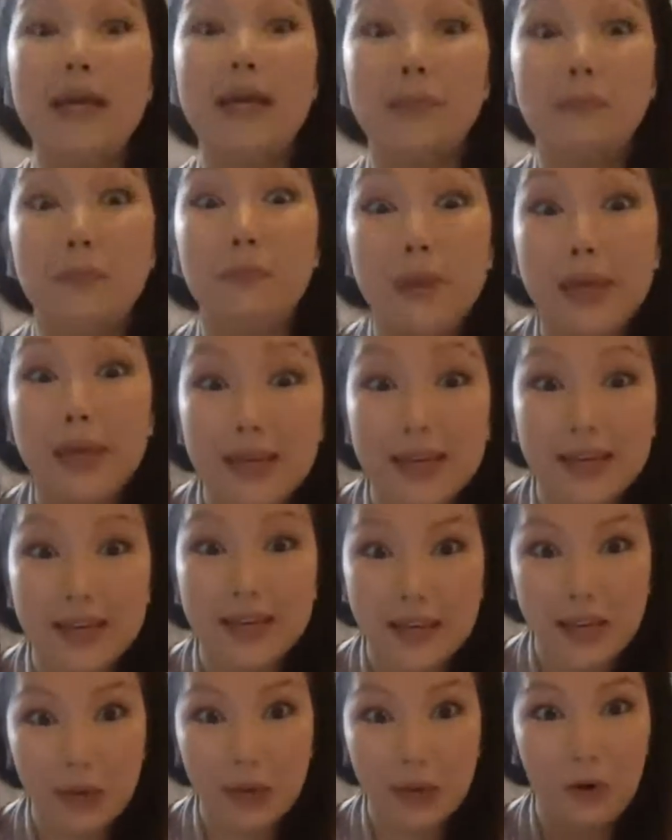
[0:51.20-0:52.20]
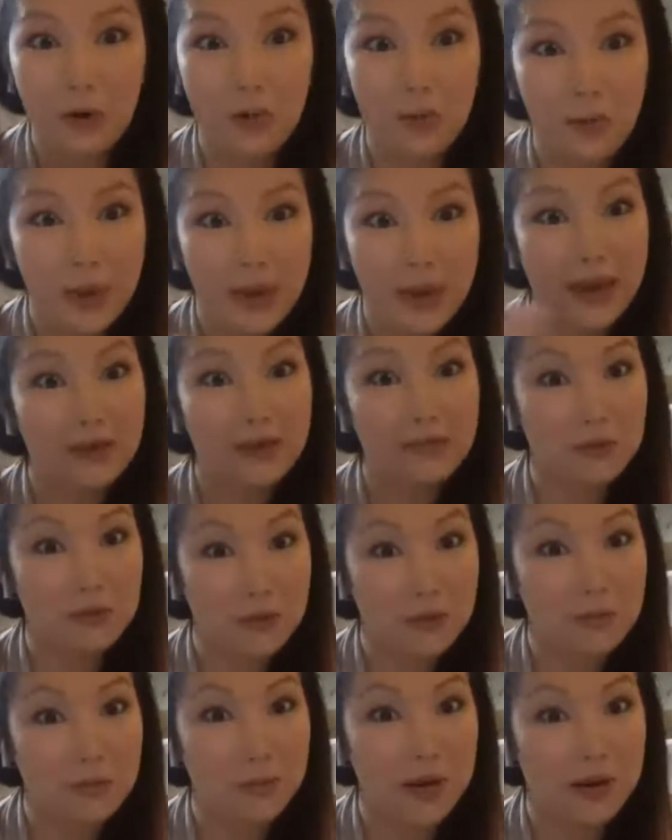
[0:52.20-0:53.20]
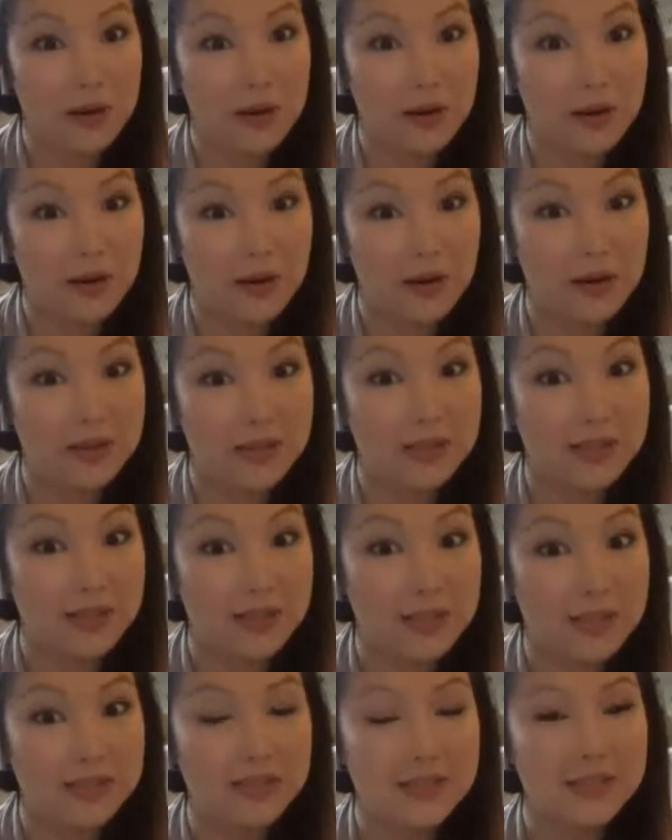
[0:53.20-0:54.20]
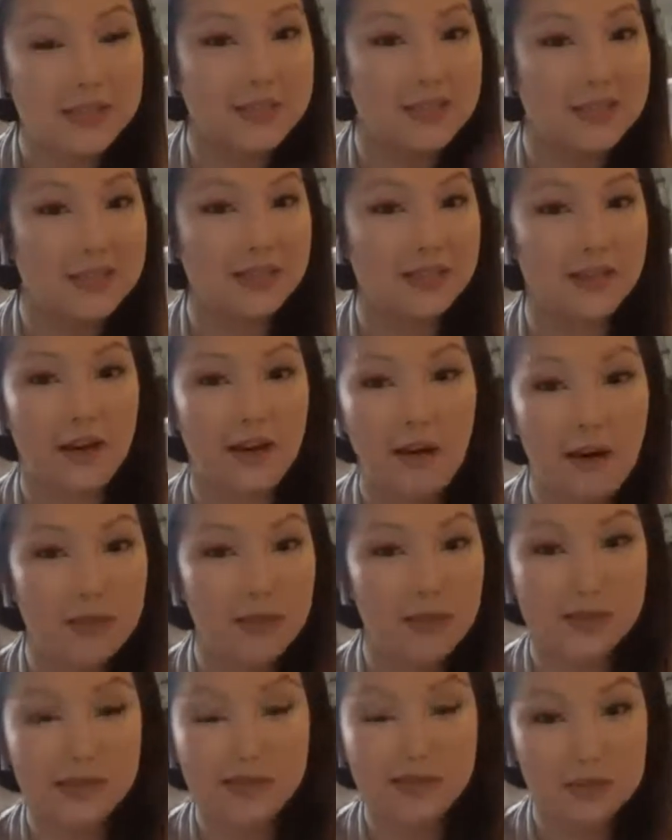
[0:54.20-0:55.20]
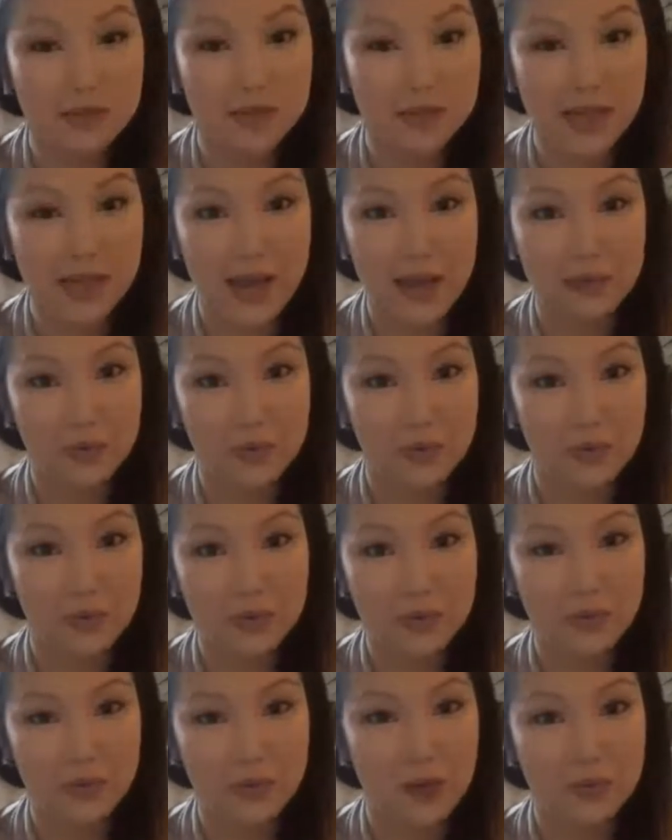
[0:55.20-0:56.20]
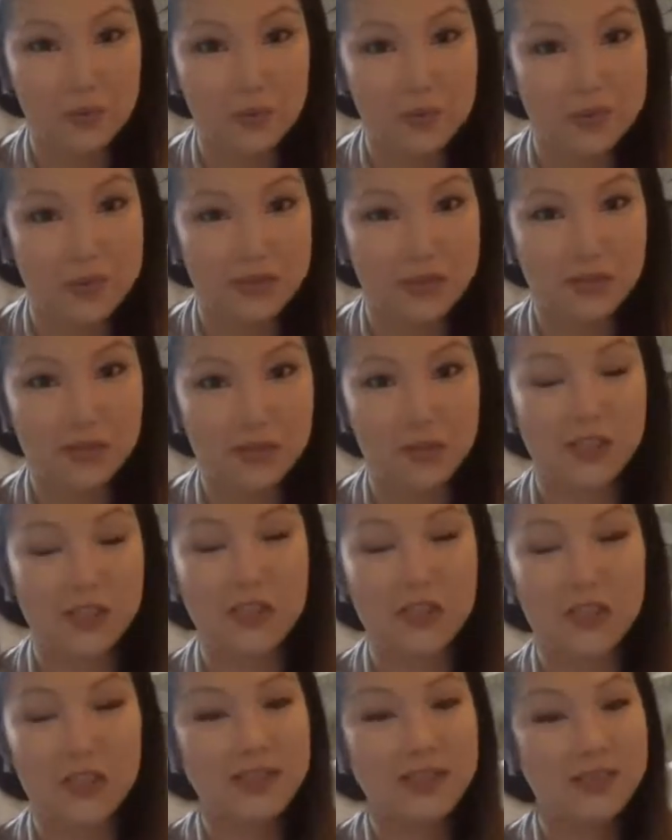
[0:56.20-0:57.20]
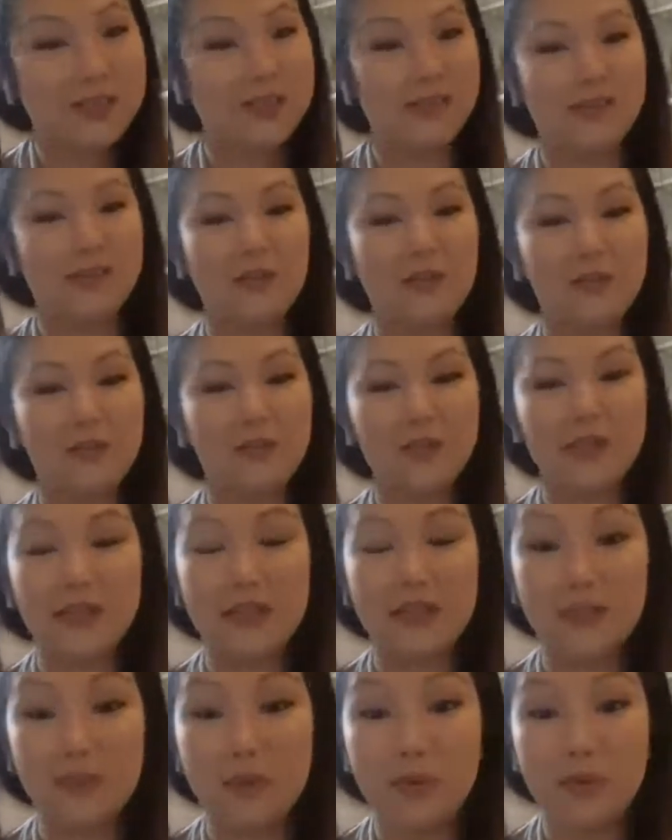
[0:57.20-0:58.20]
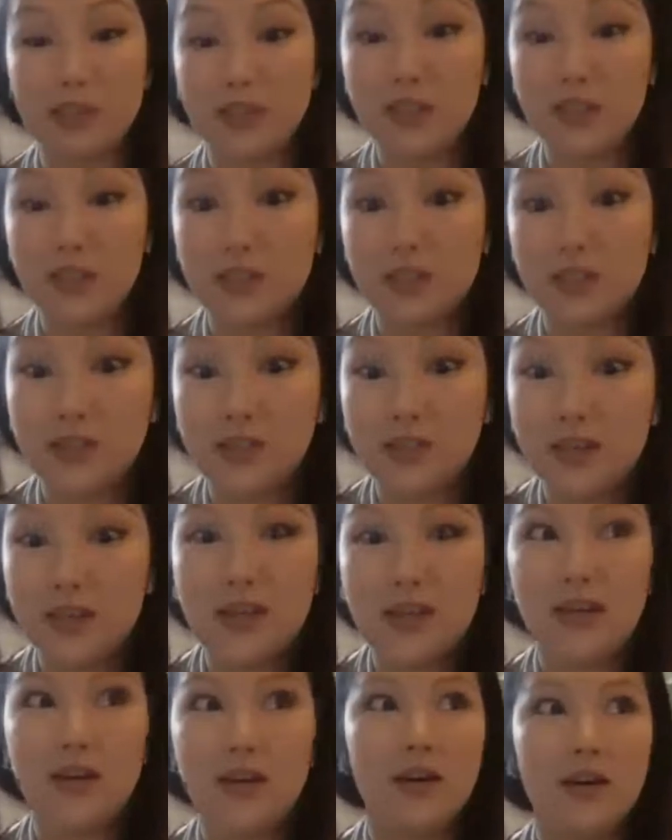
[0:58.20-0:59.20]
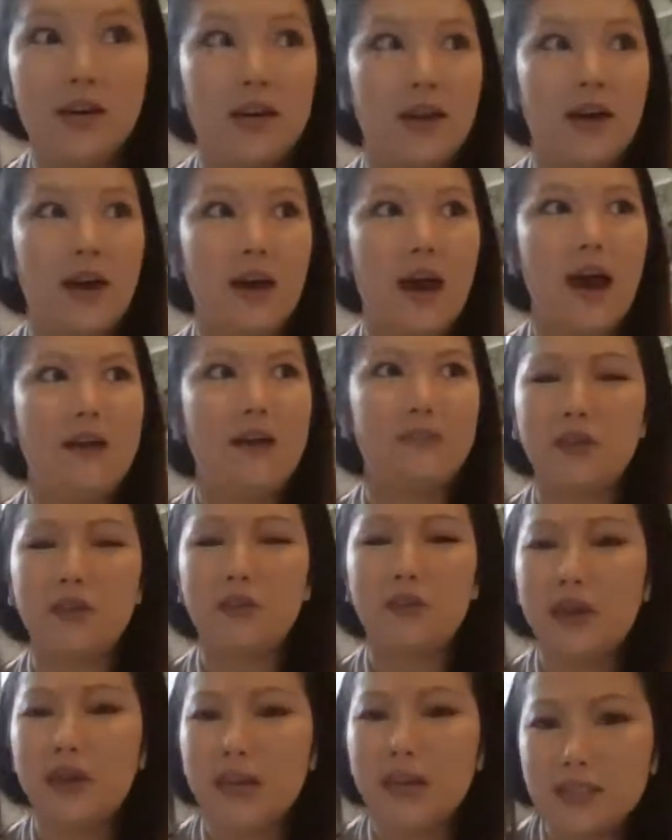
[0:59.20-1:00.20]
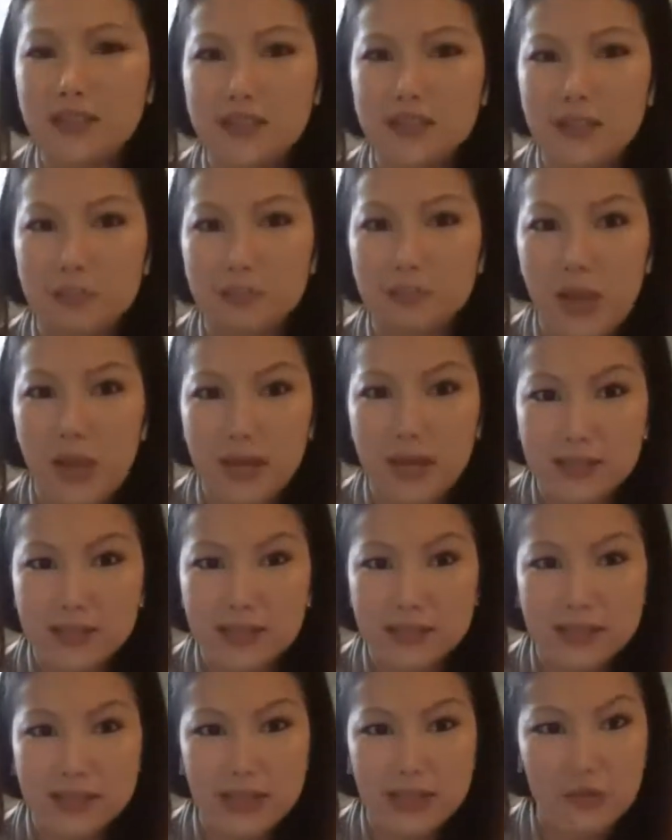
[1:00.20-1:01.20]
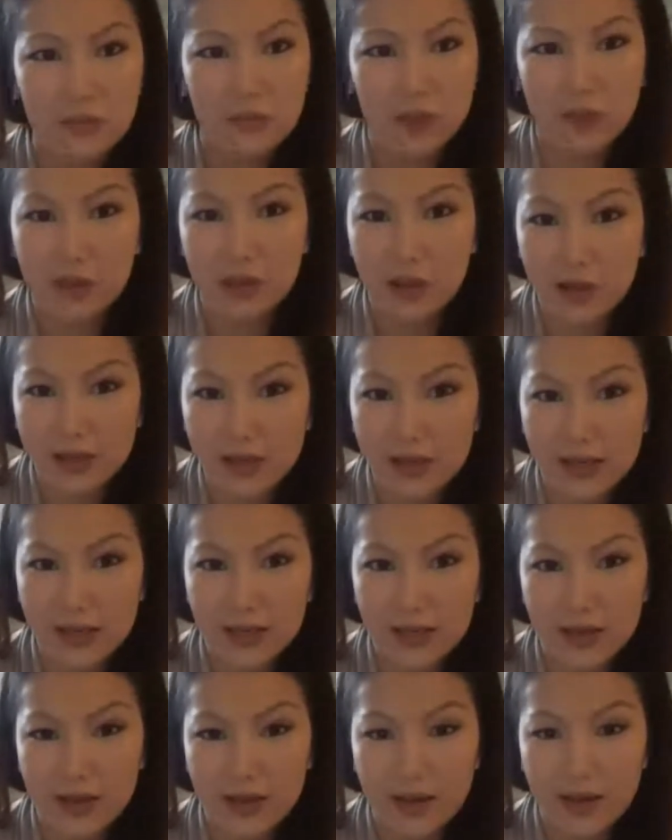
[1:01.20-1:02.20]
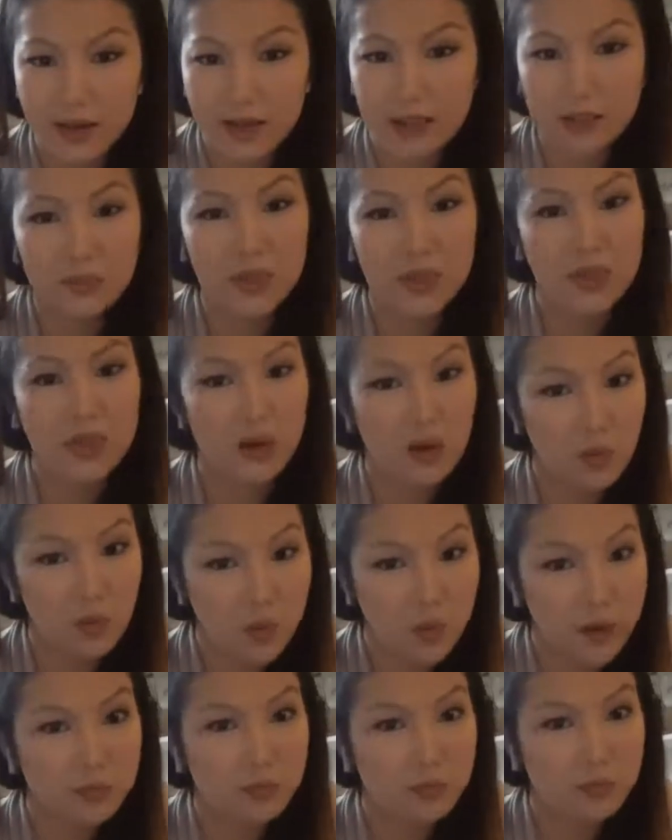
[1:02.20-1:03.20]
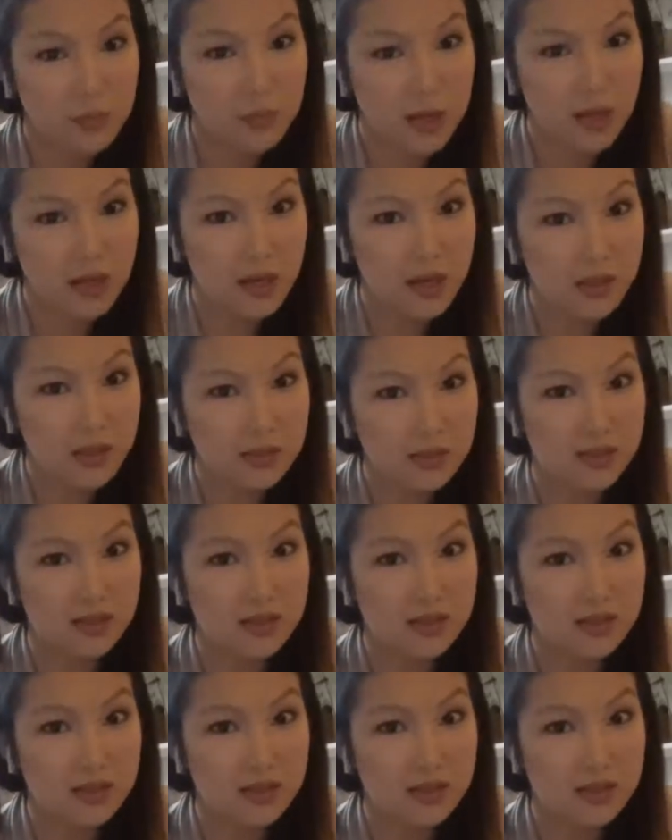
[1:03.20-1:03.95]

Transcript: being here away from America since all this stuff has happened with the Trump administration has definitely been just I feel like it's a blessing. Like I'm really lucky that I get to be away from it and to